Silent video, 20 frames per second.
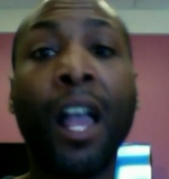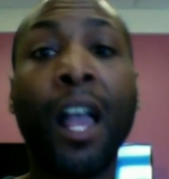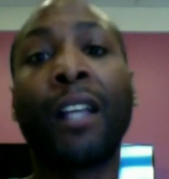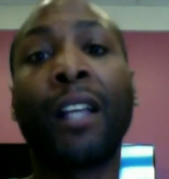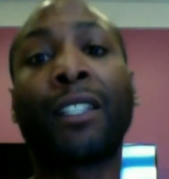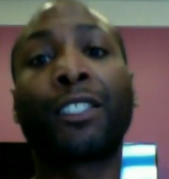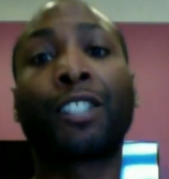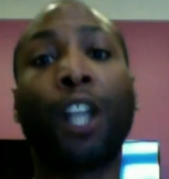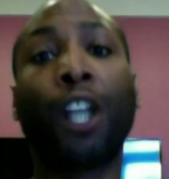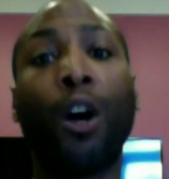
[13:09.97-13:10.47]

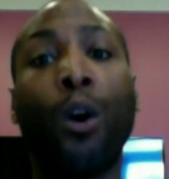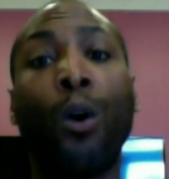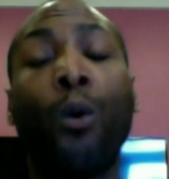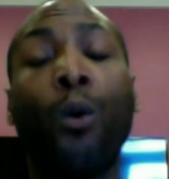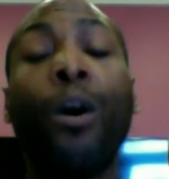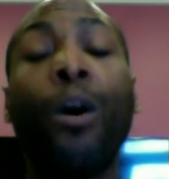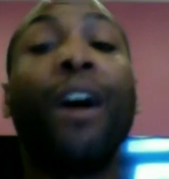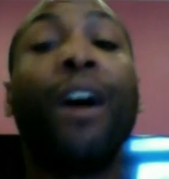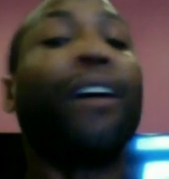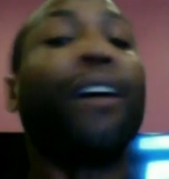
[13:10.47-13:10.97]

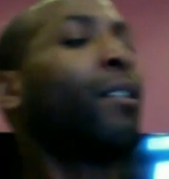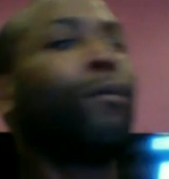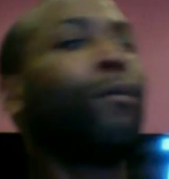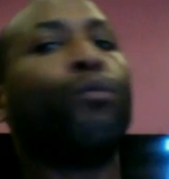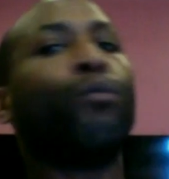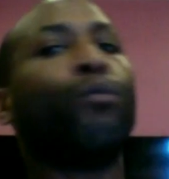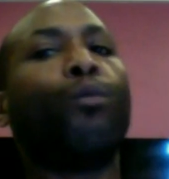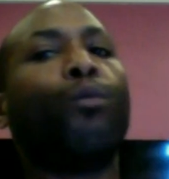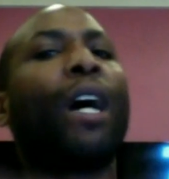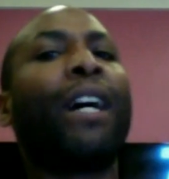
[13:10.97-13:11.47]
So,
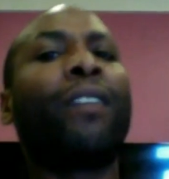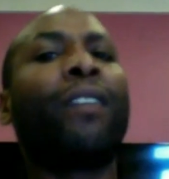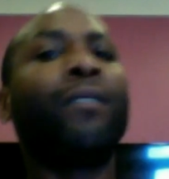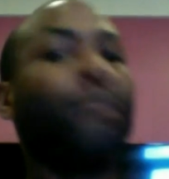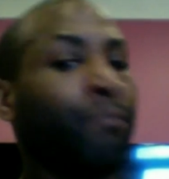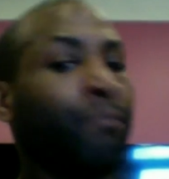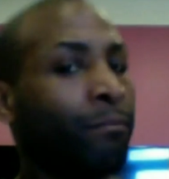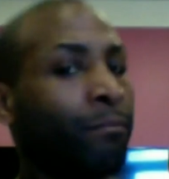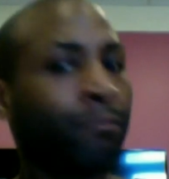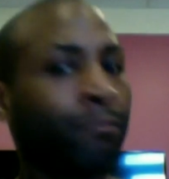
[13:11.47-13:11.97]
well,
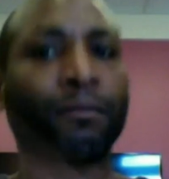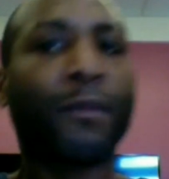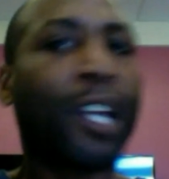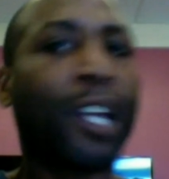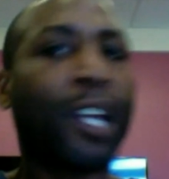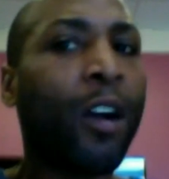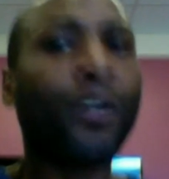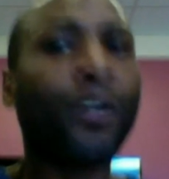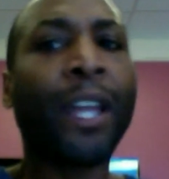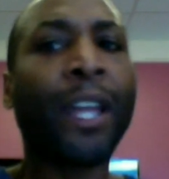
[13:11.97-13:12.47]

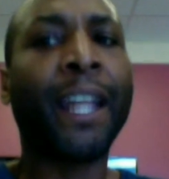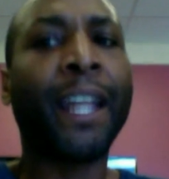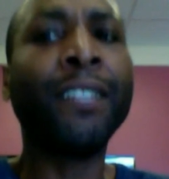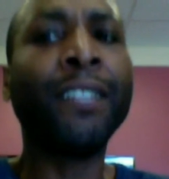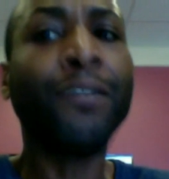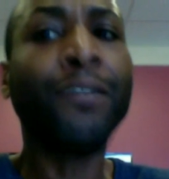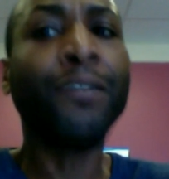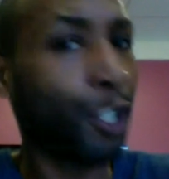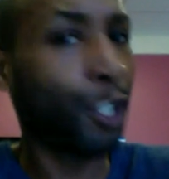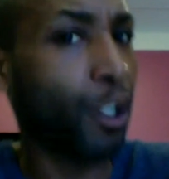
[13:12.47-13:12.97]
okay,
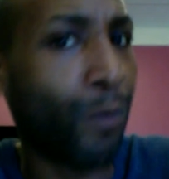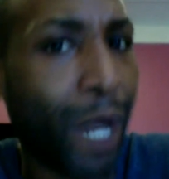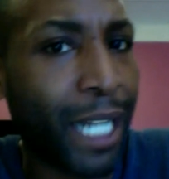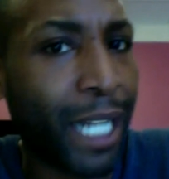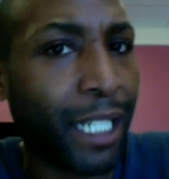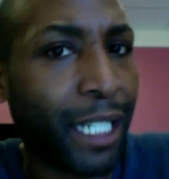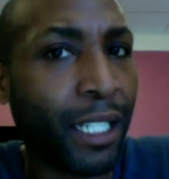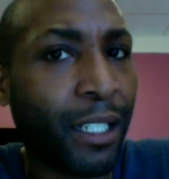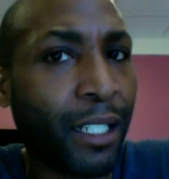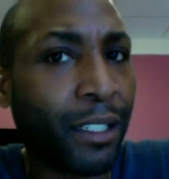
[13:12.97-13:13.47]
you're
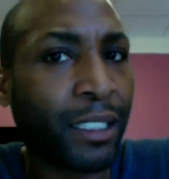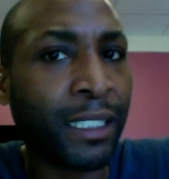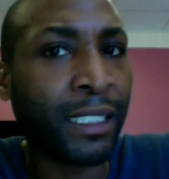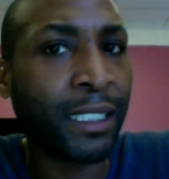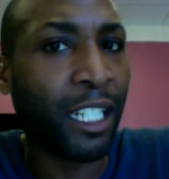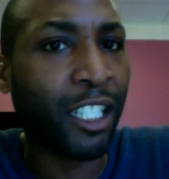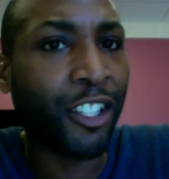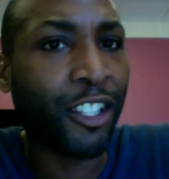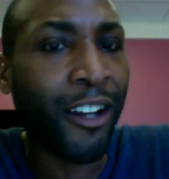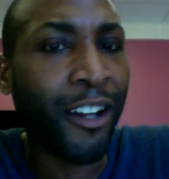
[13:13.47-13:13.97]
ready to sell
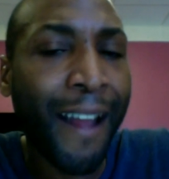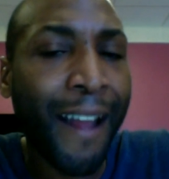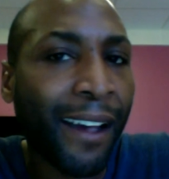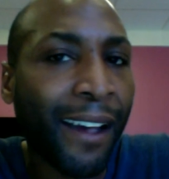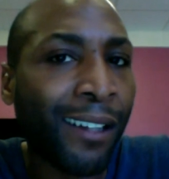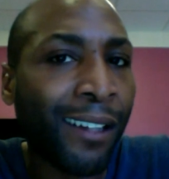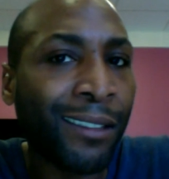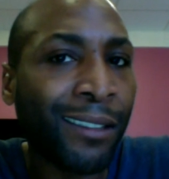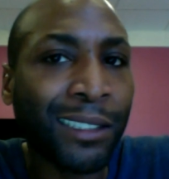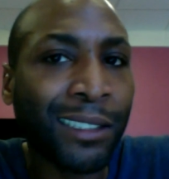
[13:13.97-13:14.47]
your
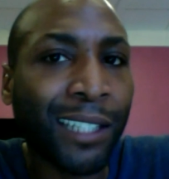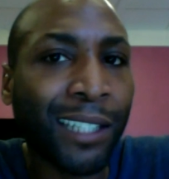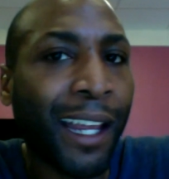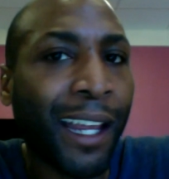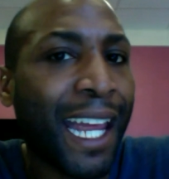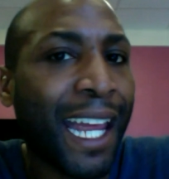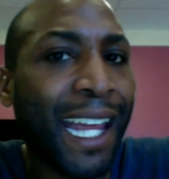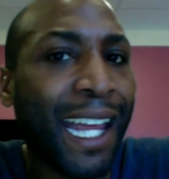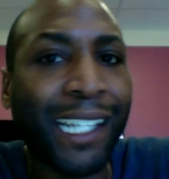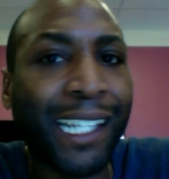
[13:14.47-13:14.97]
house,
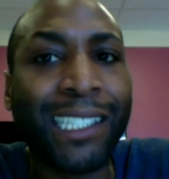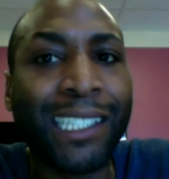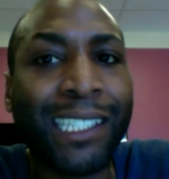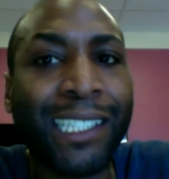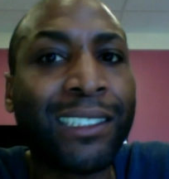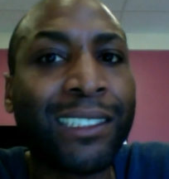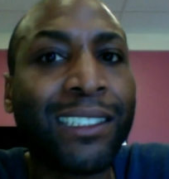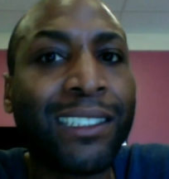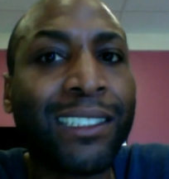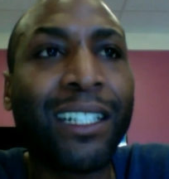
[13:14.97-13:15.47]

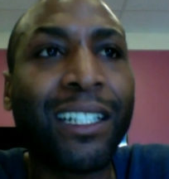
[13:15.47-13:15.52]
and